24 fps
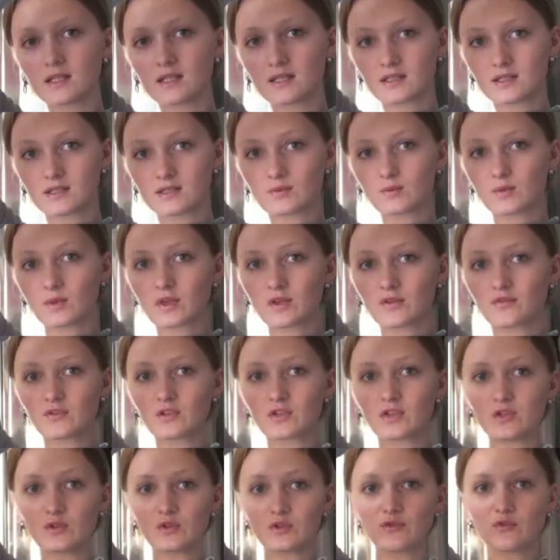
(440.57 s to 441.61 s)
is one of the
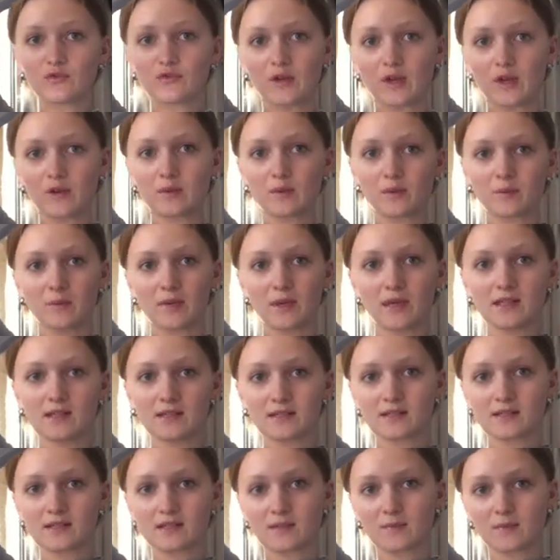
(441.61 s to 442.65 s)
new favorite
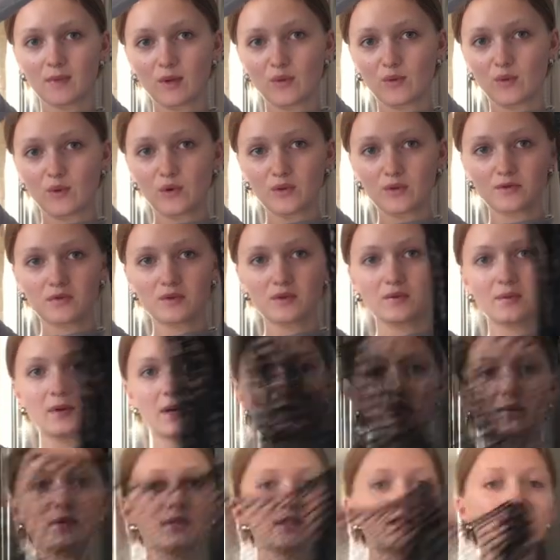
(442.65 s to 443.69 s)
pieces in my wardrobe.
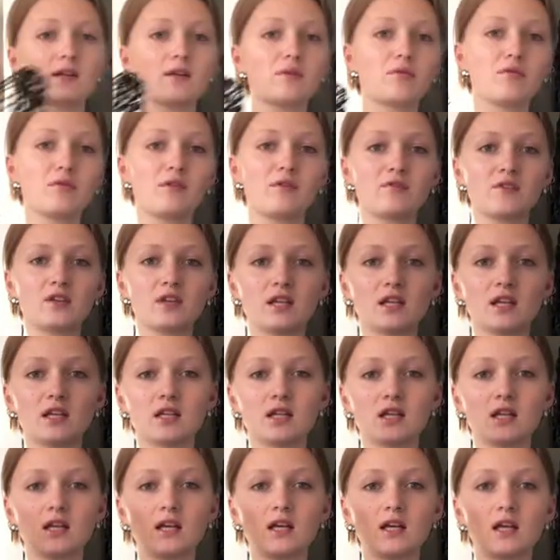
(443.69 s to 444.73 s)
I recently thrifted it.
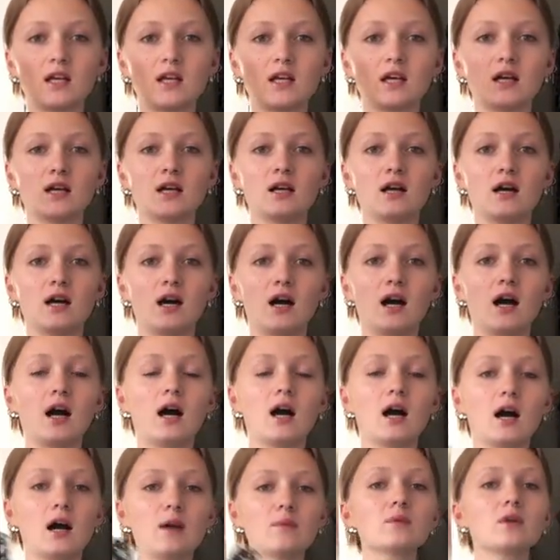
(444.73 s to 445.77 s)

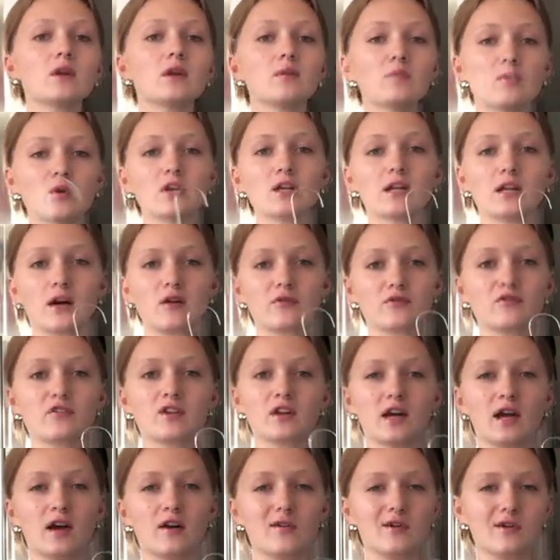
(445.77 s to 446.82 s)
I'm gonna put it out for
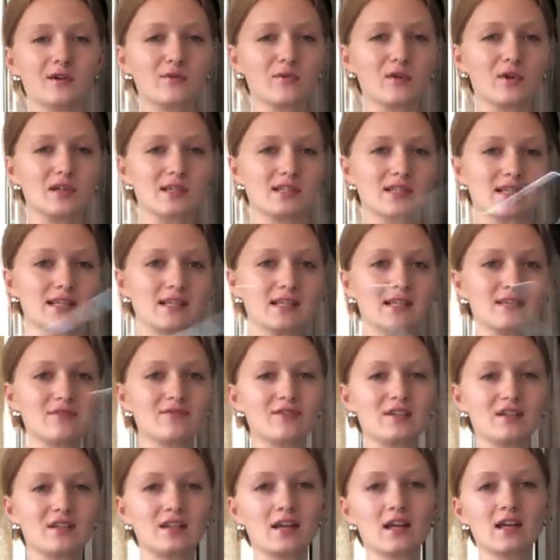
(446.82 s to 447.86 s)
now and we'll see if
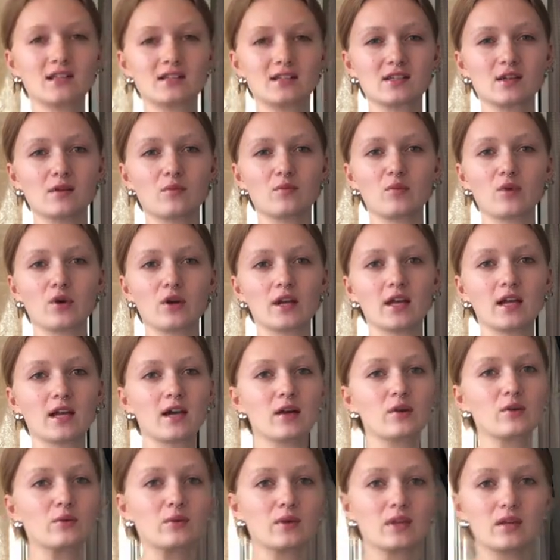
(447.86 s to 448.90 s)
it ends up working
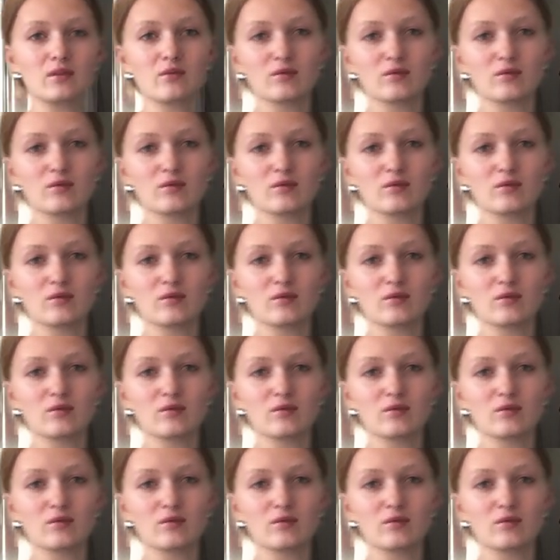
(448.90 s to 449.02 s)
out with the